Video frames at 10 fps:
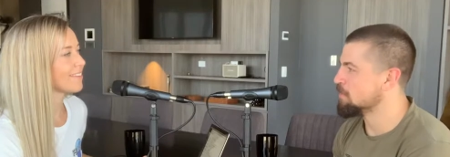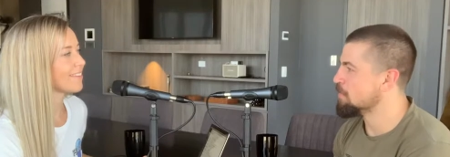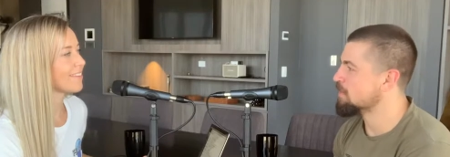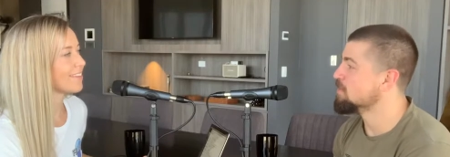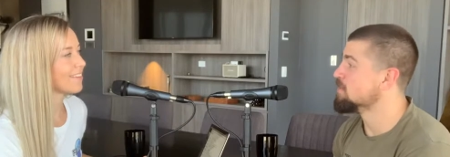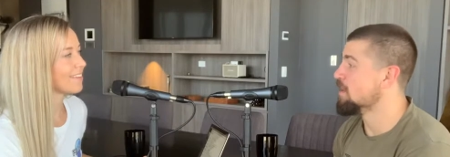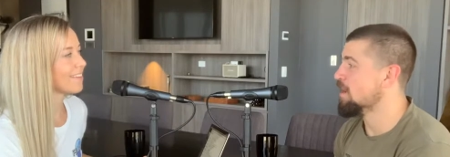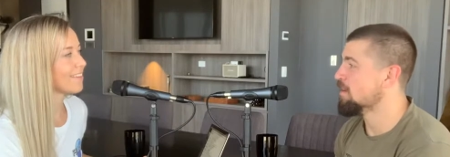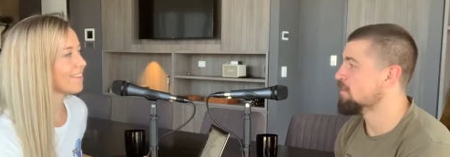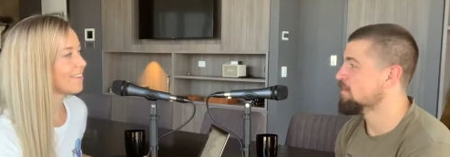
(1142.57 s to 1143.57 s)
Speaker 1: the method
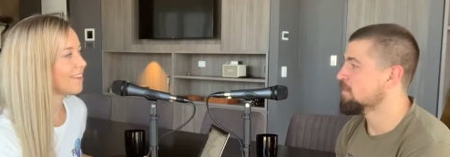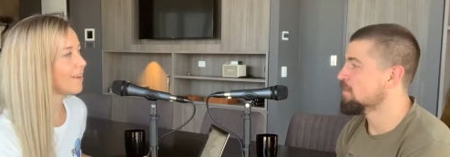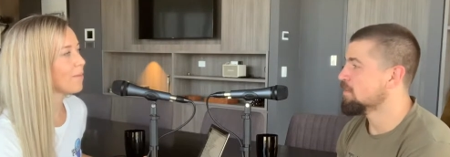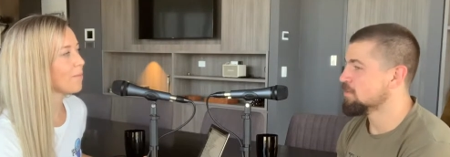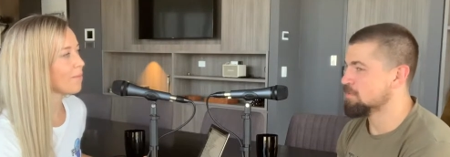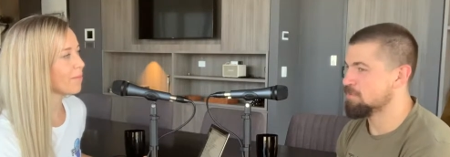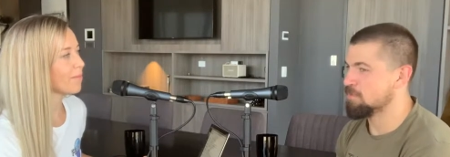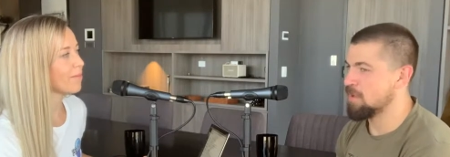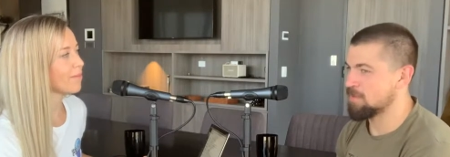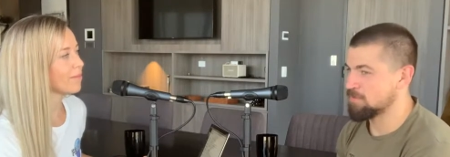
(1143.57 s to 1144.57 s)
now. Yeah. To
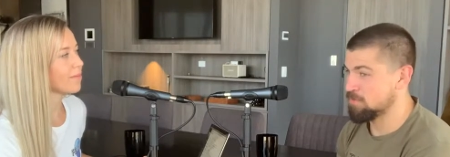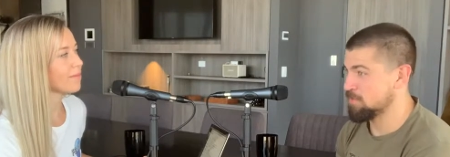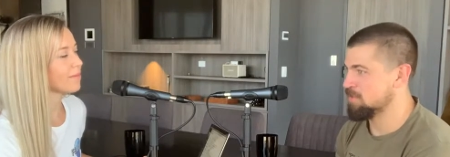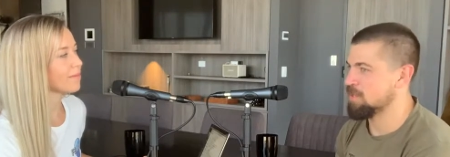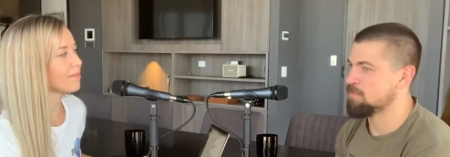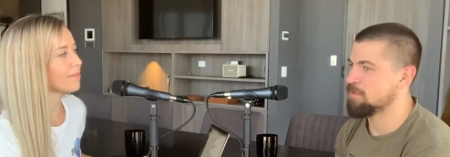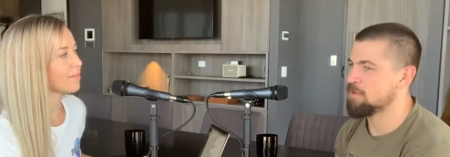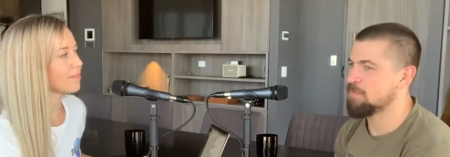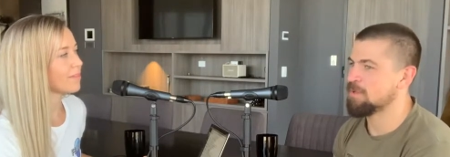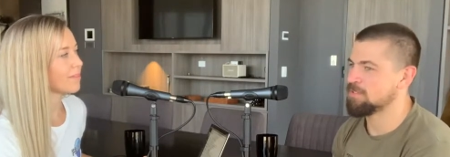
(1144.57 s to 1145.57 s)
like to a T
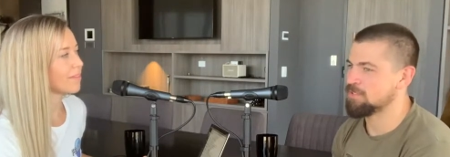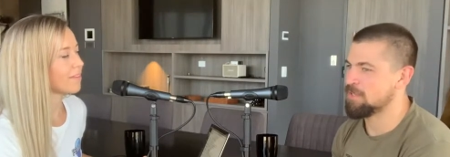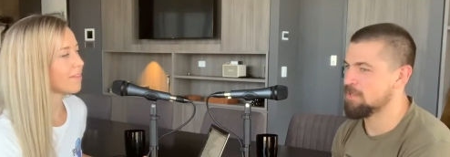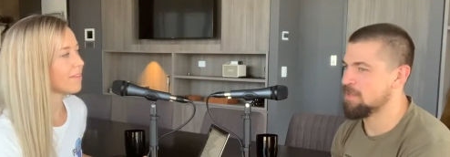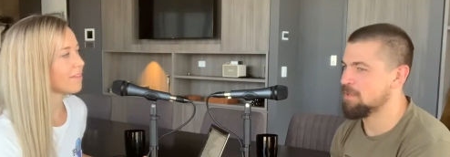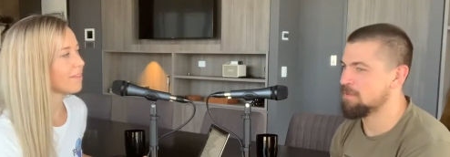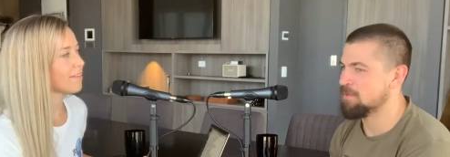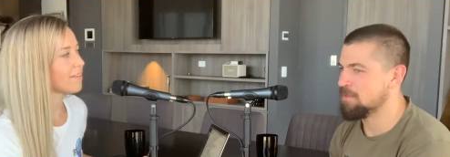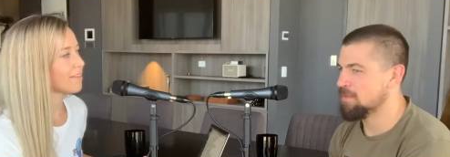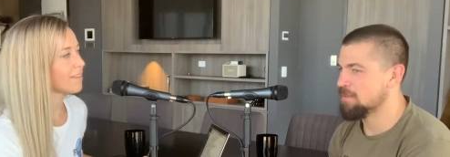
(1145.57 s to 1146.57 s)
pretty much, and then
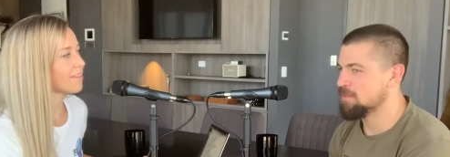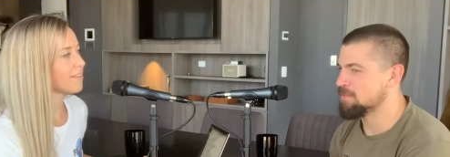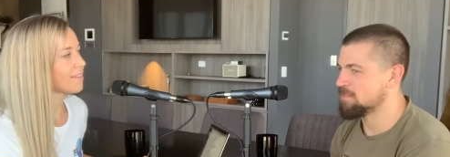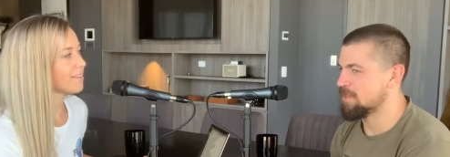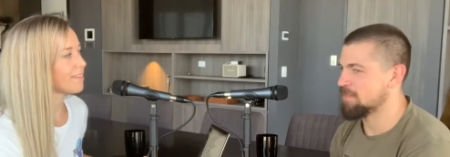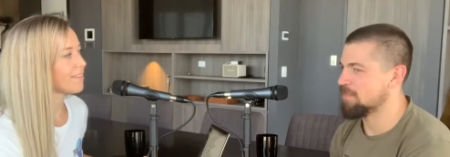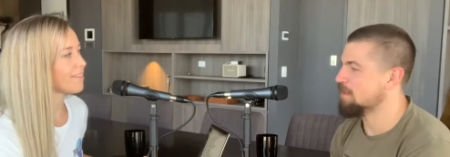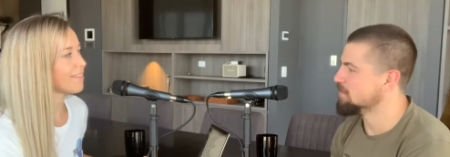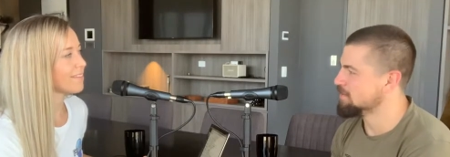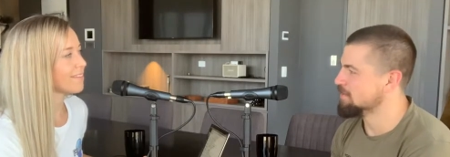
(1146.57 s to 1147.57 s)
you just get
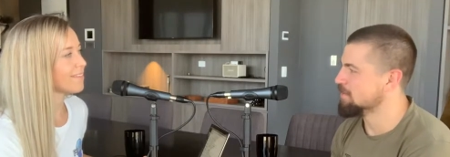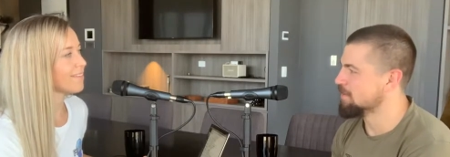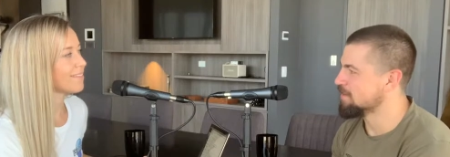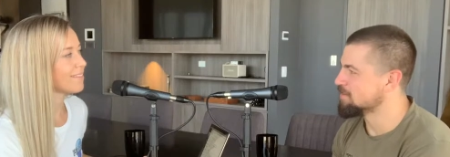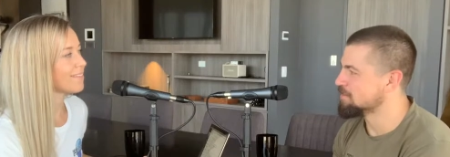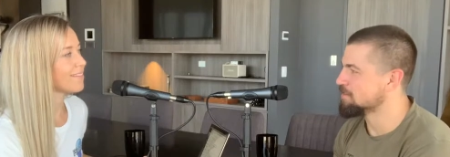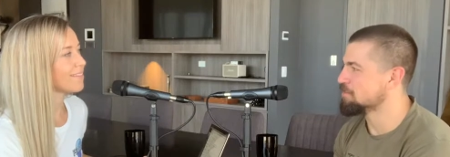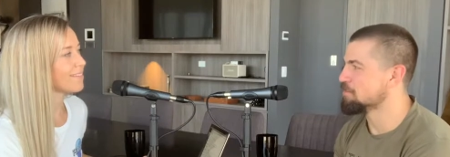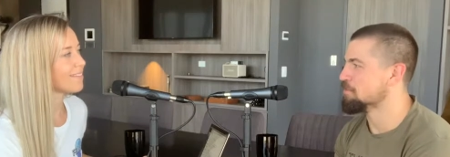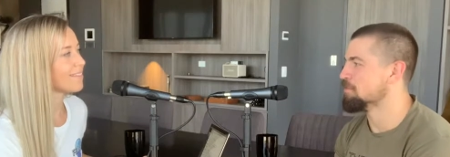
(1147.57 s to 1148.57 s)
lazy, I guess you
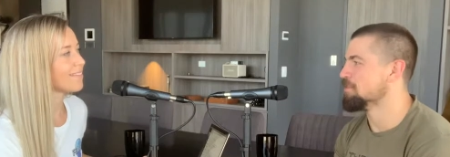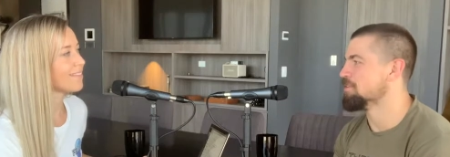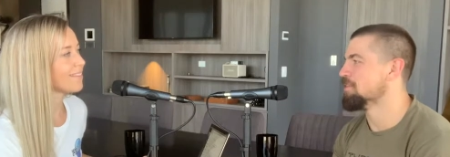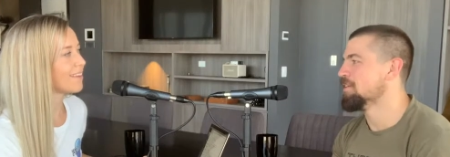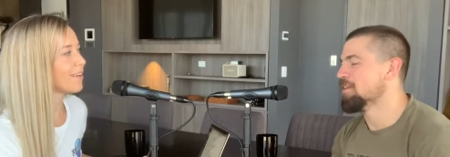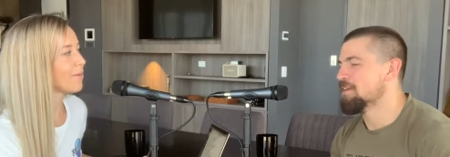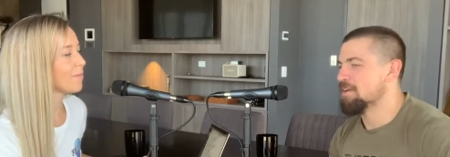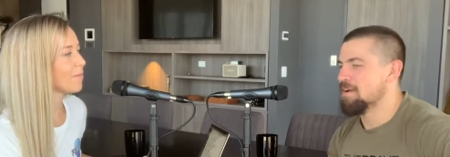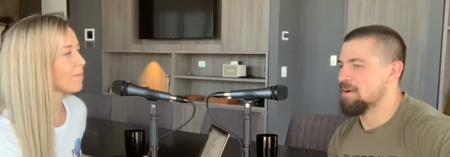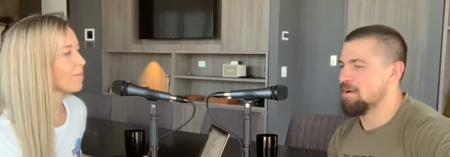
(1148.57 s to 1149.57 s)
could call it. Yeah.
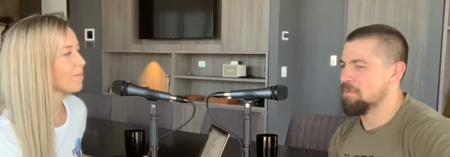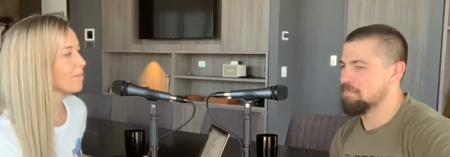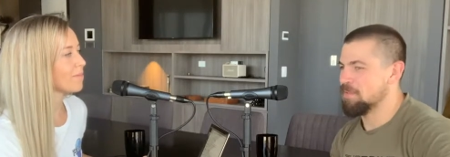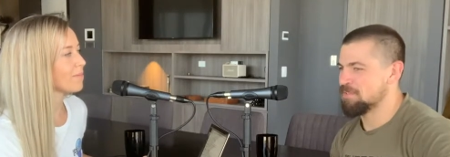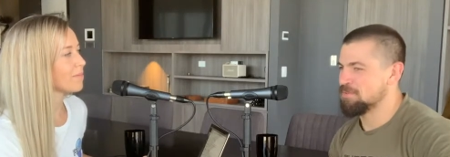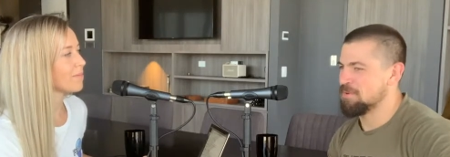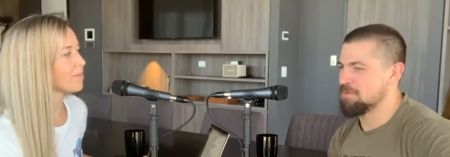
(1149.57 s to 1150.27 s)
Um, I sort